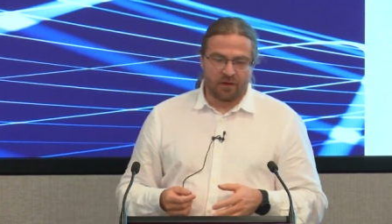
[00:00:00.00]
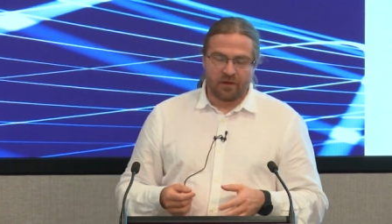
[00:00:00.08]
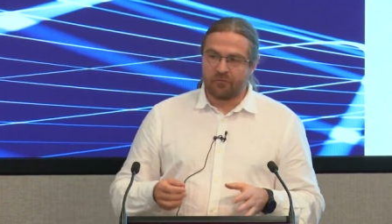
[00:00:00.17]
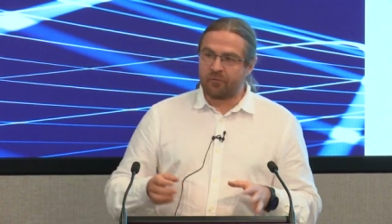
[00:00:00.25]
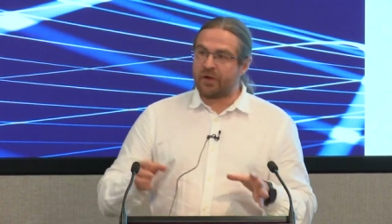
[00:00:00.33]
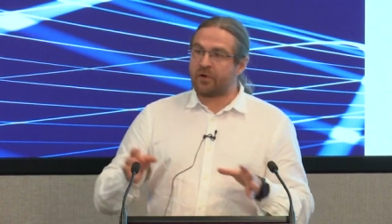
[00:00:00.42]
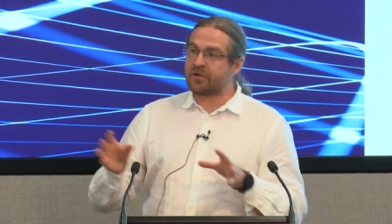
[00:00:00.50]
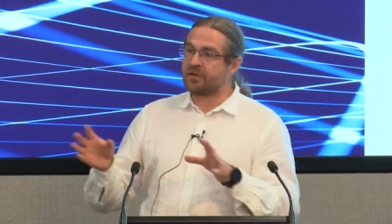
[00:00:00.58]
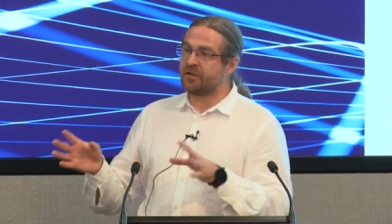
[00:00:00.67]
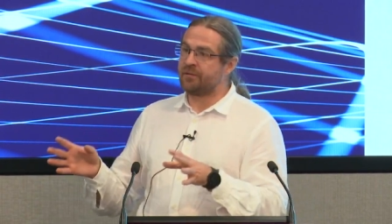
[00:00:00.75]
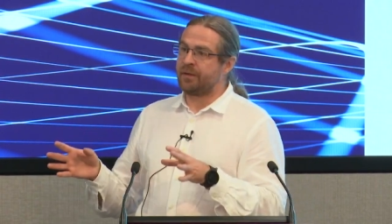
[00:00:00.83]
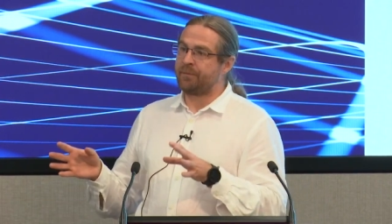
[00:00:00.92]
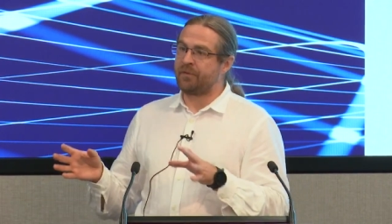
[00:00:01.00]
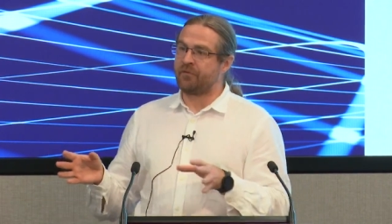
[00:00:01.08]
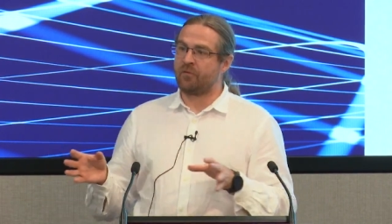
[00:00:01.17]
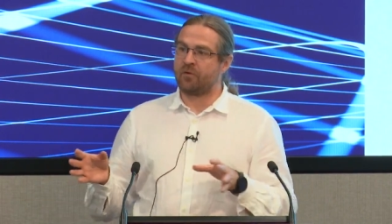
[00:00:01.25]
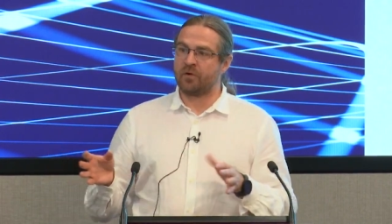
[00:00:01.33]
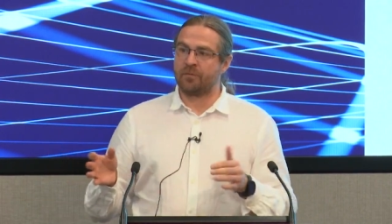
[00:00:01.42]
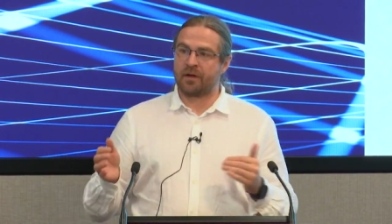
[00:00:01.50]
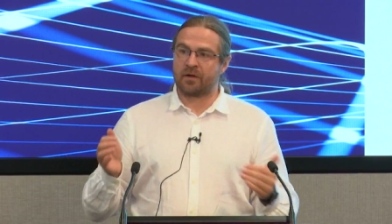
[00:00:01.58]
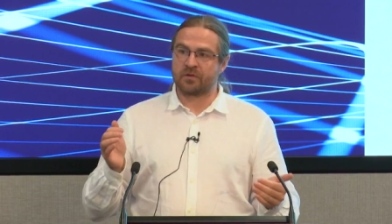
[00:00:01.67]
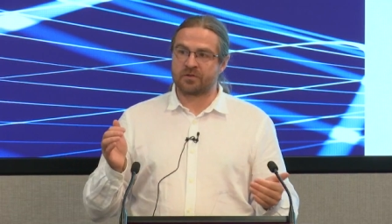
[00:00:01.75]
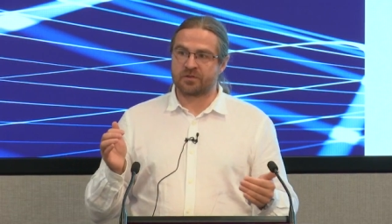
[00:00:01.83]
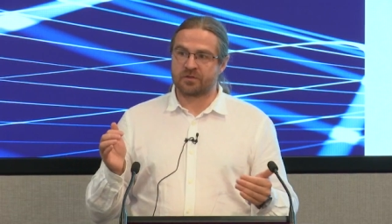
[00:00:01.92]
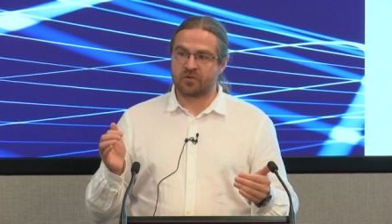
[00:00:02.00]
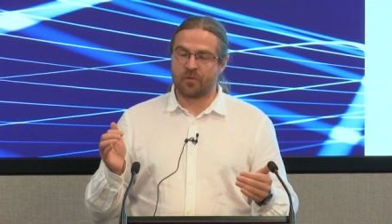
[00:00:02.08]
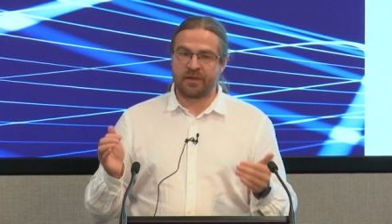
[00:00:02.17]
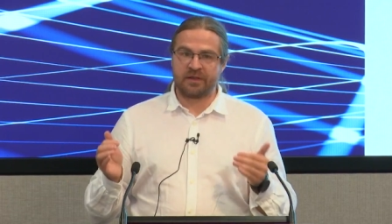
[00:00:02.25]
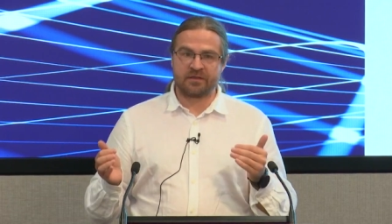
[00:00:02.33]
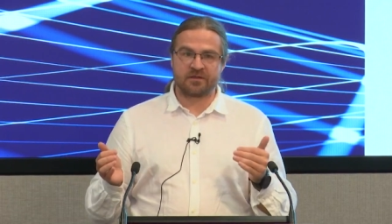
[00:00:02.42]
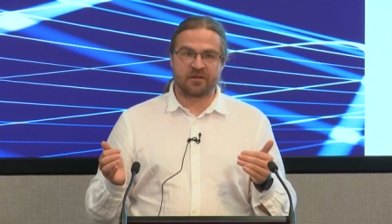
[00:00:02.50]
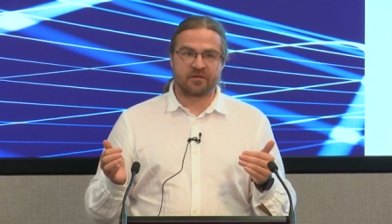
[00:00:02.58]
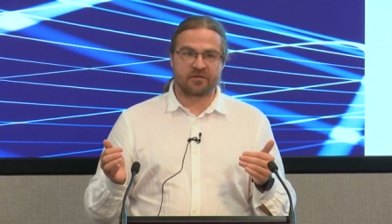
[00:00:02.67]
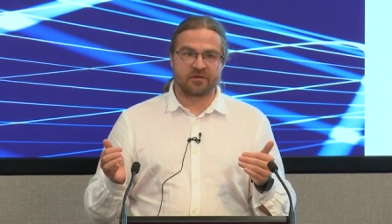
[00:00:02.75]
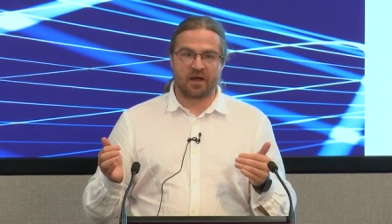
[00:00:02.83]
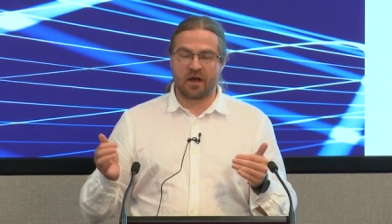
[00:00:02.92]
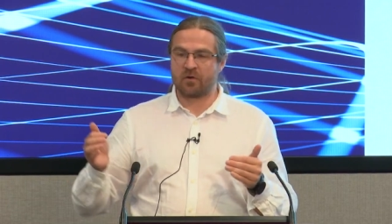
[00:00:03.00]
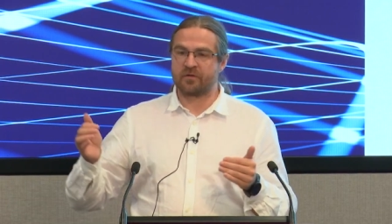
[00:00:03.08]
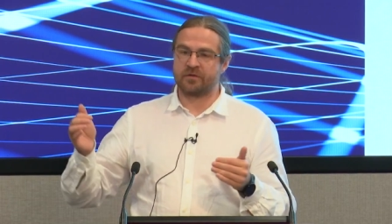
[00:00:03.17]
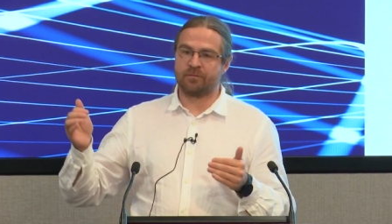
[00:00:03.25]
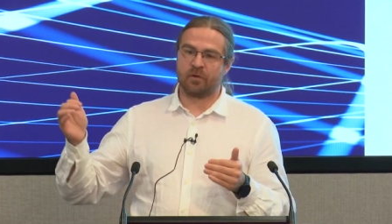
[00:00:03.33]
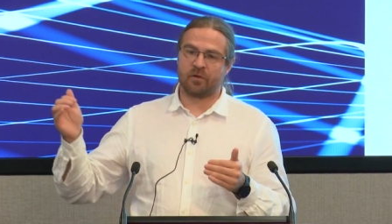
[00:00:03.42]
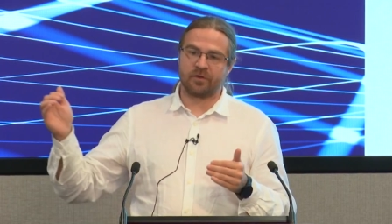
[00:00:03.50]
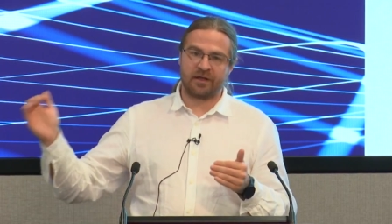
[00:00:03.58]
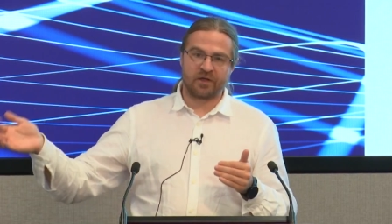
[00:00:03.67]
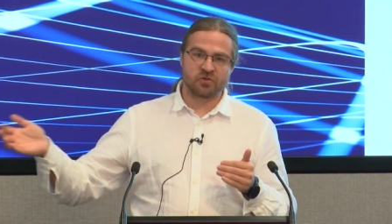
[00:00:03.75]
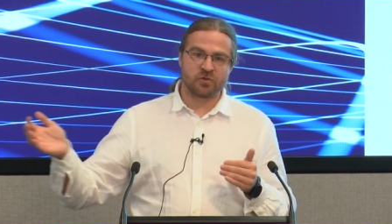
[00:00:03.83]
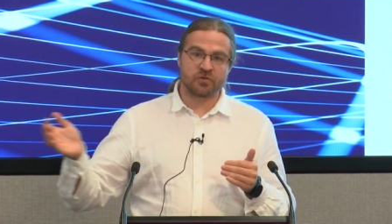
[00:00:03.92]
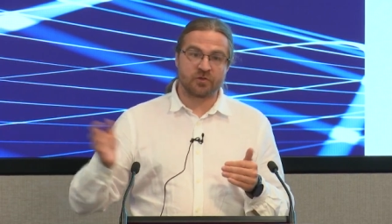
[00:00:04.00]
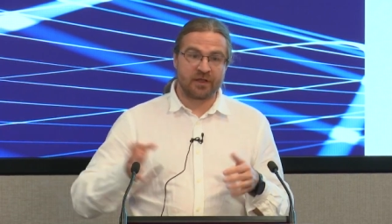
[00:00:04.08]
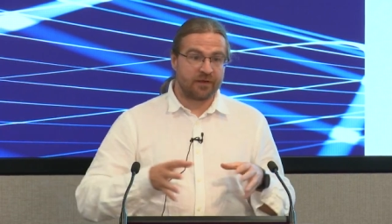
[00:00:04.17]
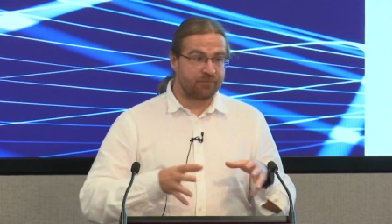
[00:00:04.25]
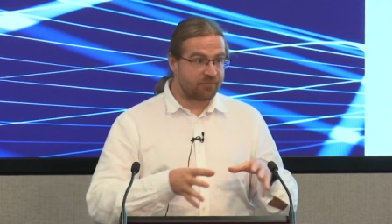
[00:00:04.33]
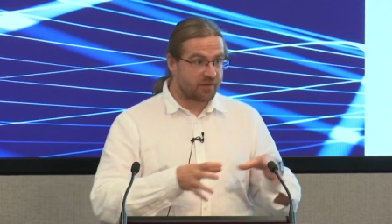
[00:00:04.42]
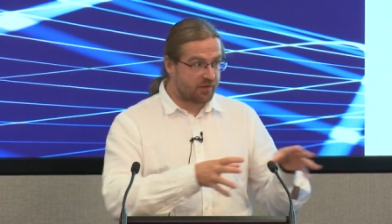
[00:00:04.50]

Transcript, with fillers: We heard a little bit before about Kubernetes, how it's deployed in Azure today.